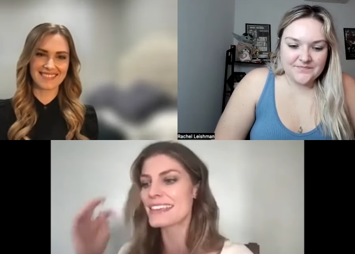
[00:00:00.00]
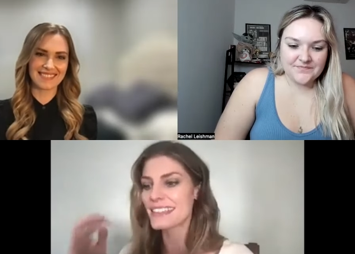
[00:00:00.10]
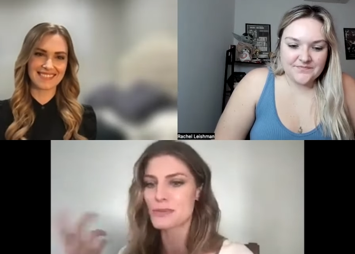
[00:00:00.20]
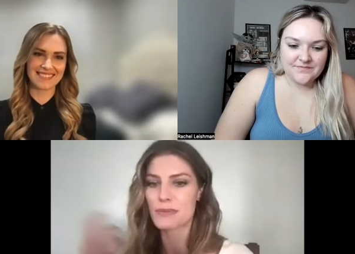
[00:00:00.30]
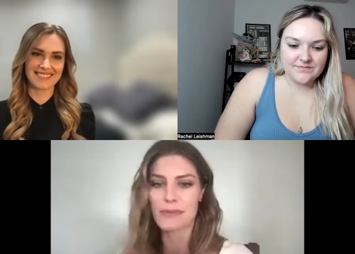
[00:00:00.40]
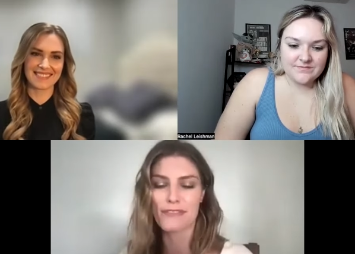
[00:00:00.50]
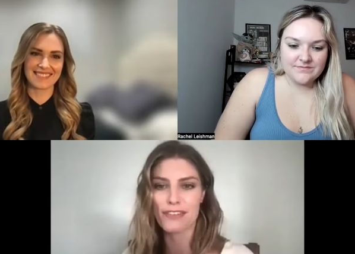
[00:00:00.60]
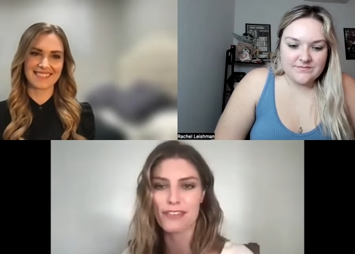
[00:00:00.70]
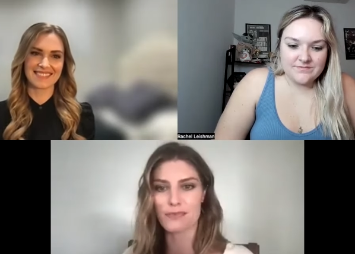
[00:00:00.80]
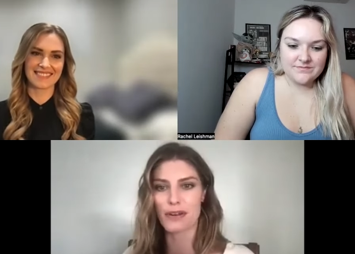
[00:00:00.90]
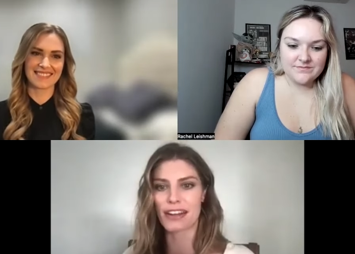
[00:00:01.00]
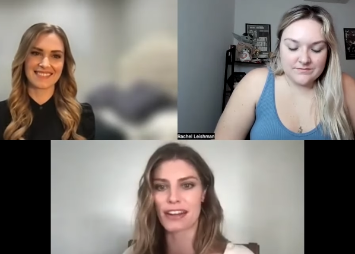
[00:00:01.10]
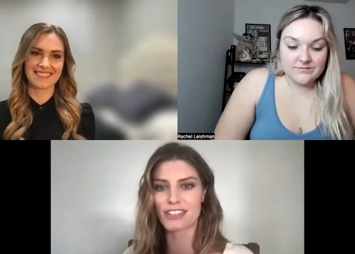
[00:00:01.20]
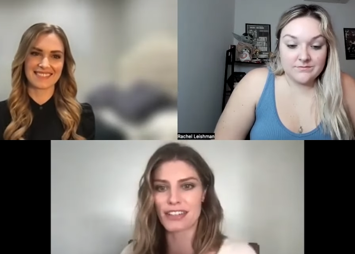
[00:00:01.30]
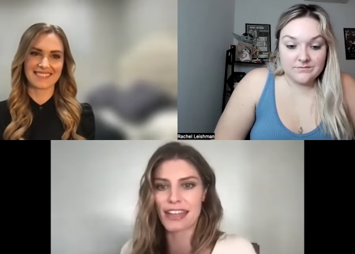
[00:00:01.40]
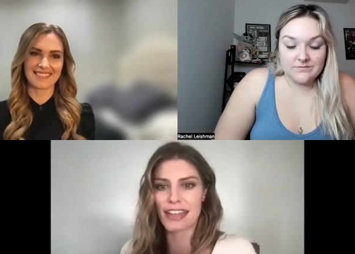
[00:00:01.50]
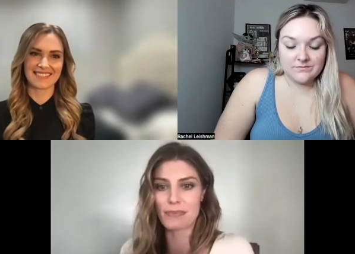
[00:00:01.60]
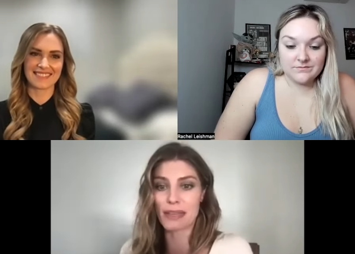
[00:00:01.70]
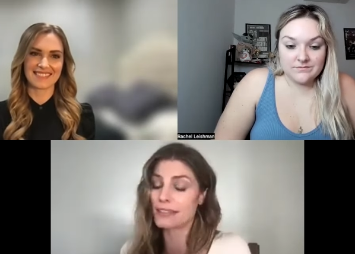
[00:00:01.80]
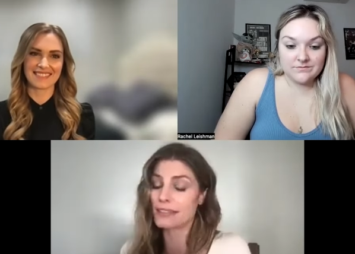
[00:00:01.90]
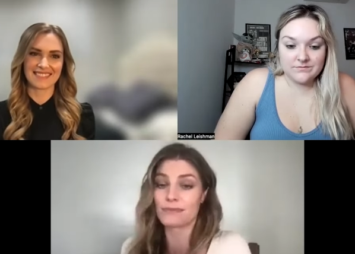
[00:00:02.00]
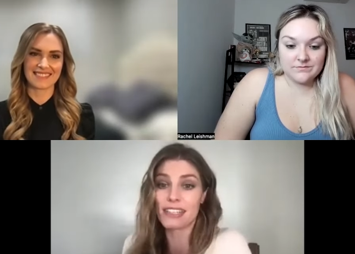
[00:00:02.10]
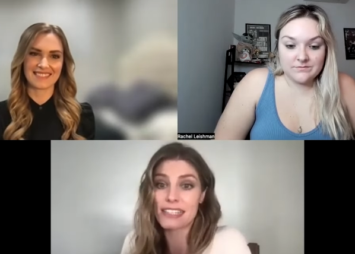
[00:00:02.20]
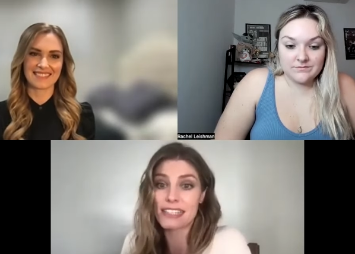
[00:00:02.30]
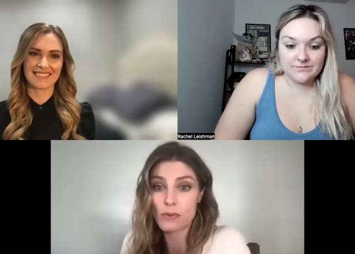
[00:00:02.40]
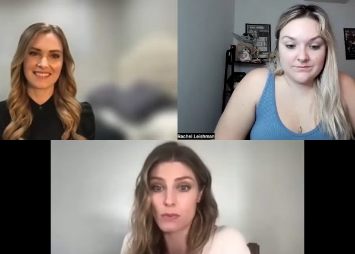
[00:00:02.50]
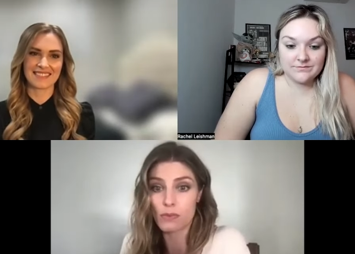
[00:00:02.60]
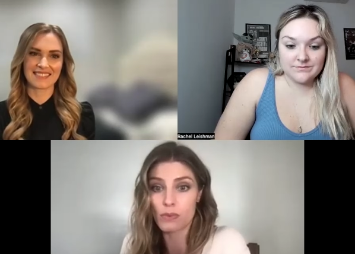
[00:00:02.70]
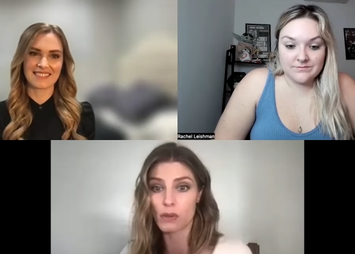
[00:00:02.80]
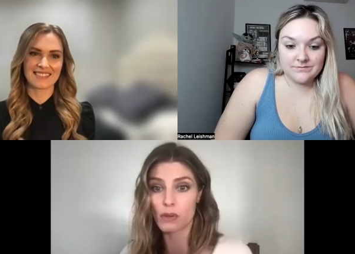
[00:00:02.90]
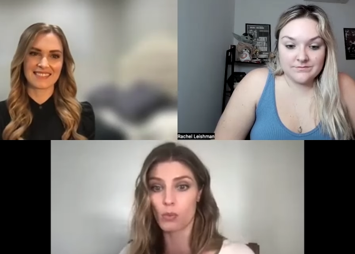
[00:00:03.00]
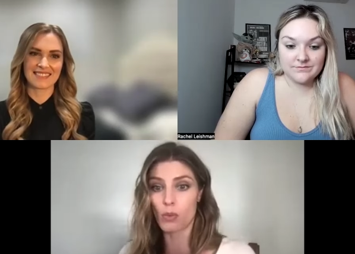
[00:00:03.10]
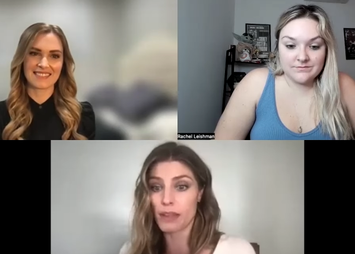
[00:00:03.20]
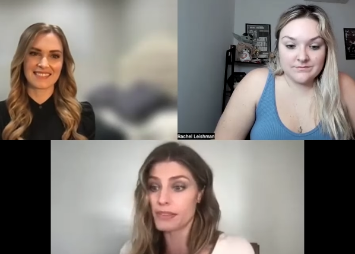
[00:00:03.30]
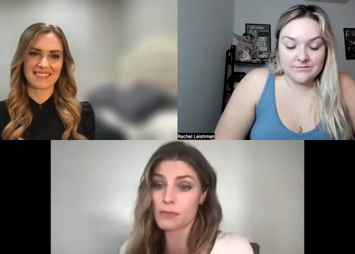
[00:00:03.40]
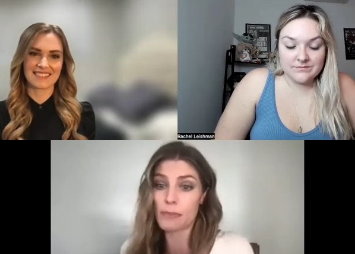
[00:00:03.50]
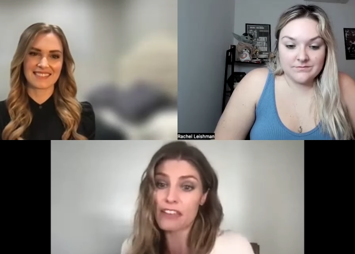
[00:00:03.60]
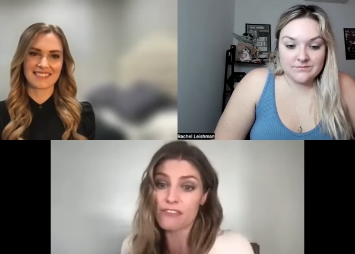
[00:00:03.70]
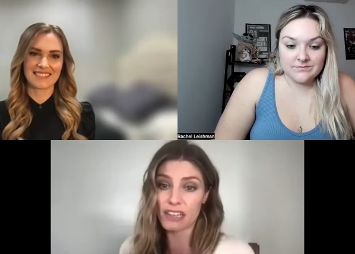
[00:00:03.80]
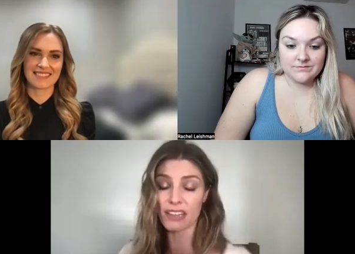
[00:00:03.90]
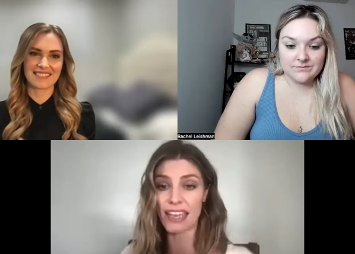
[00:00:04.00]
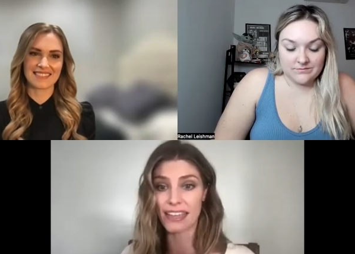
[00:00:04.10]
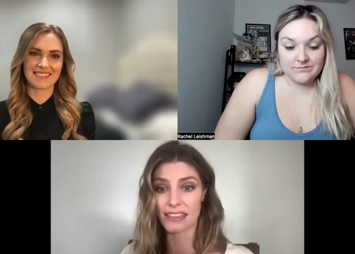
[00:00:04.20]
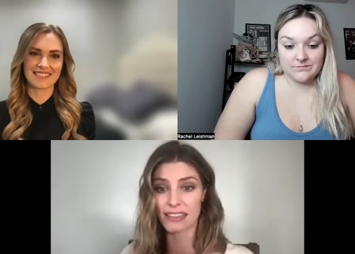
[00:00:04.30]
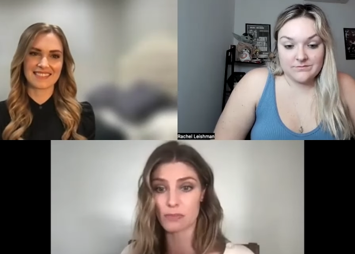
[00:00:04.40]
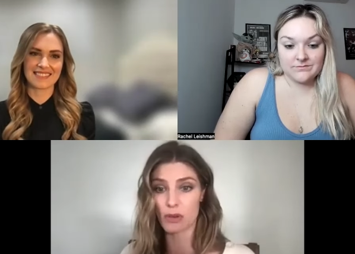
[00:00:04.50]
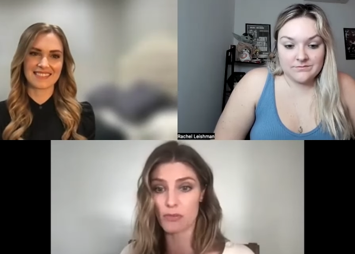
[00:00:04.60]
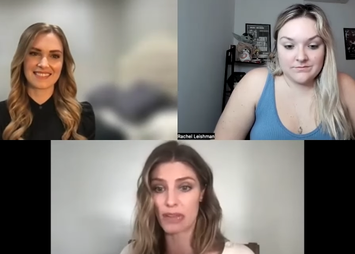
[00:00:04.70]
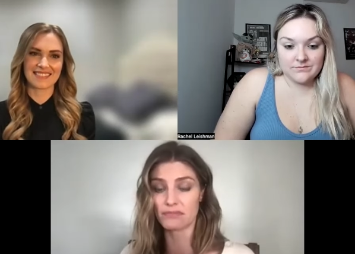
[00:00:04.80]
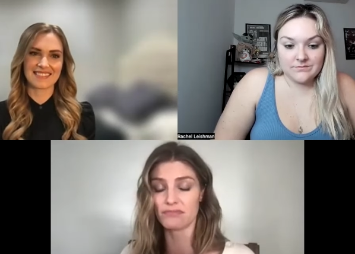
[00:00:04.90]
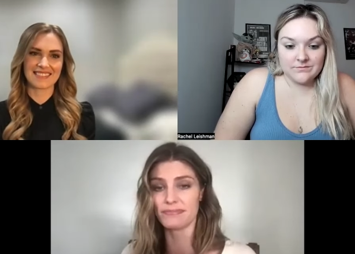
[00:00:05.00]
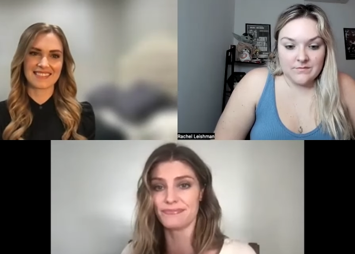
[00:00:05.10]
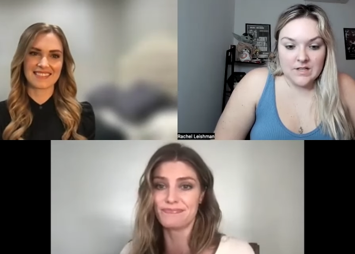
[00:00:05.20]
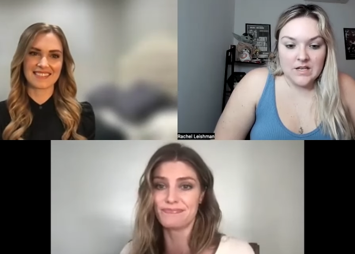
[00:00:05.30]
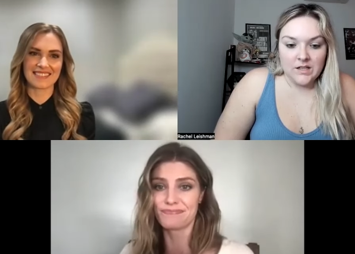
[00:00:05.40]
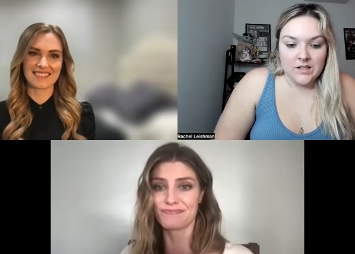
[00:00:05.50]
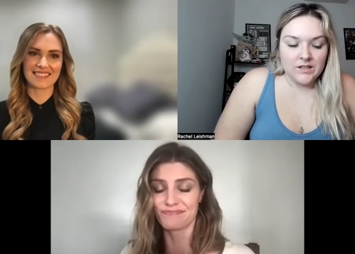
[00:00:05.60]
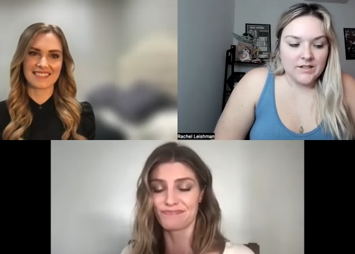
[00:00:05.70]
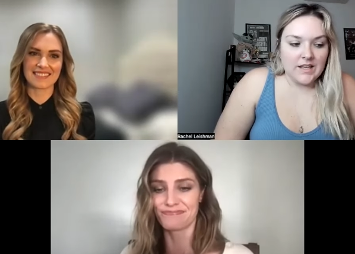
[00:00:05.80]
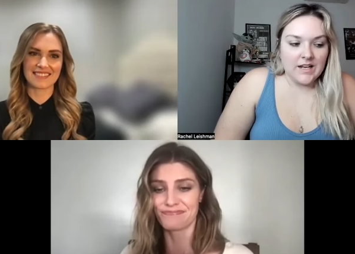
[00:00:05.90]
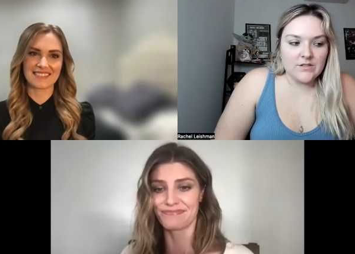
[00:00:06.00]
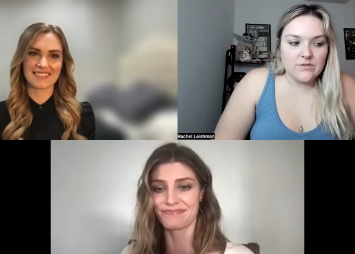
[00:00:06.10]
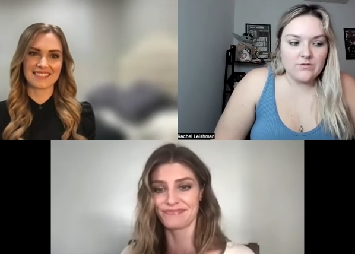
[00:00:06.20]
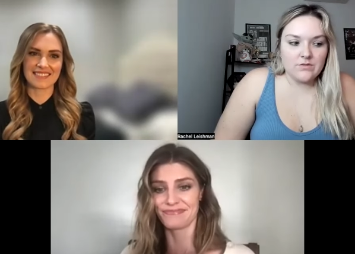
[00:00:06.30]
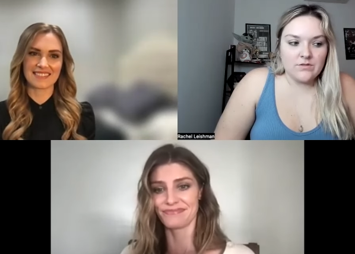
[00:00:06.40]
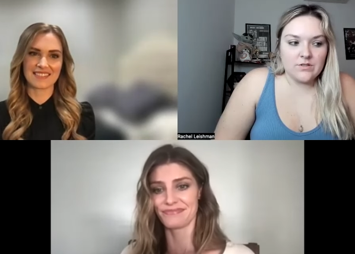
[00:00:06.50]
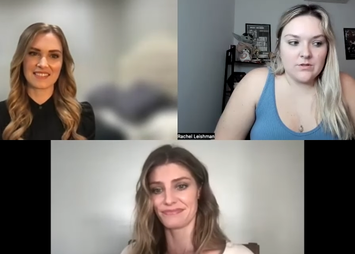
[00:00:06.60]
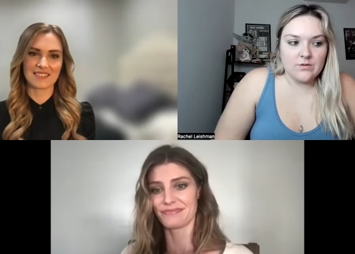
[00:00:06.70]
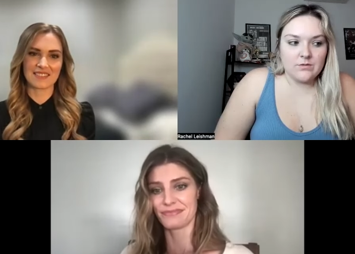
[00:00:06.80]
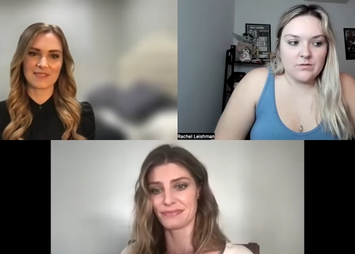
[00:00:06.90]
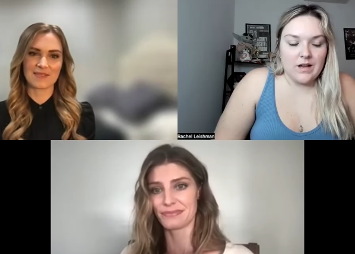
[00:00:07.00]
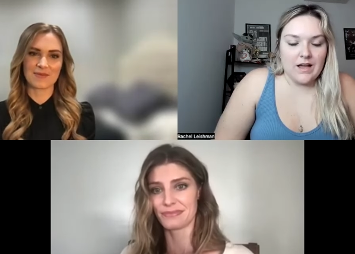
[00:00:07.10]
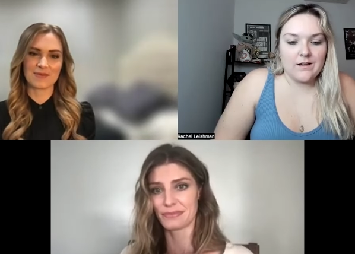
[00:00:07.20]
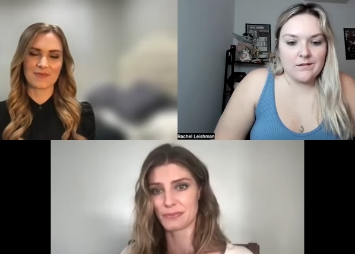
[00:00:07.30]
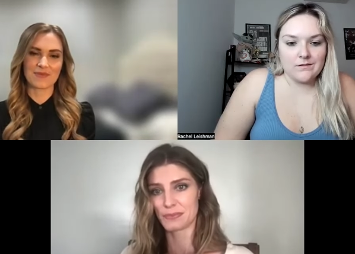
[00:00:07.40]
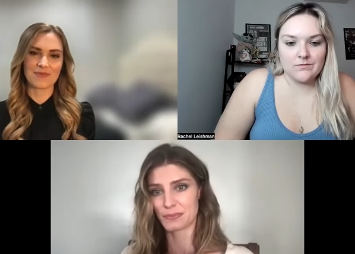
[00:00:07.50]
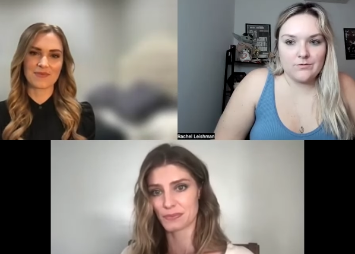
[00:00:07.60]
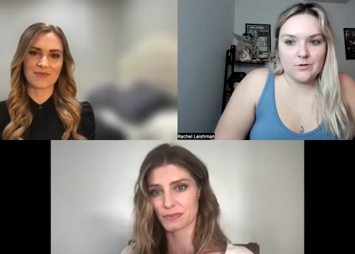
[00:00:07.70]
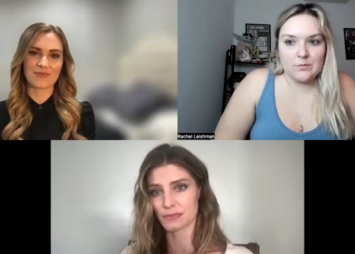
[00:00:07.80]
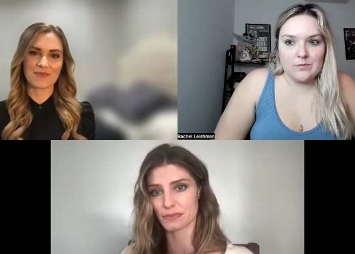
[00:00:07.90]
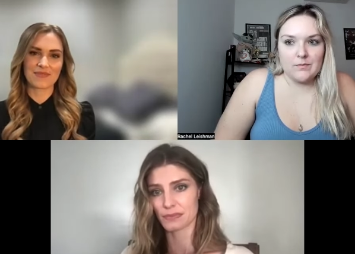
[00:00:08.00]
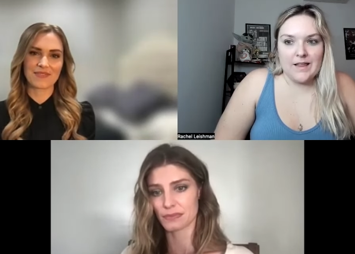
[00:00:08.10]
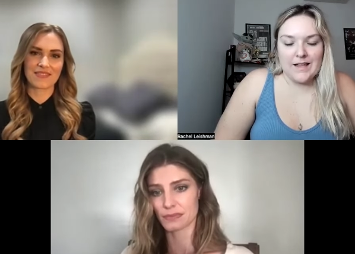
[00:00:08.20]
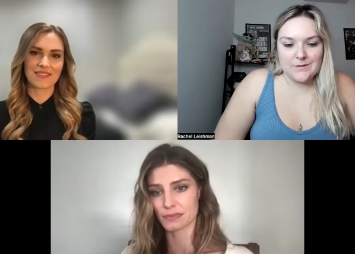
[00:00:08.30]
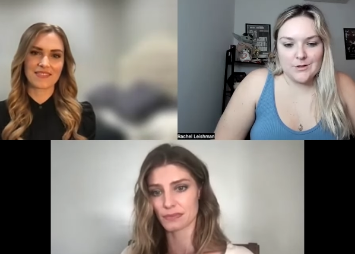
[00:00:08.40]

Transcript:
Speaker 1: that's been my favorite part i just had to be like let's see what this might feel like in this moment
Speaker 2: and i do too i for my last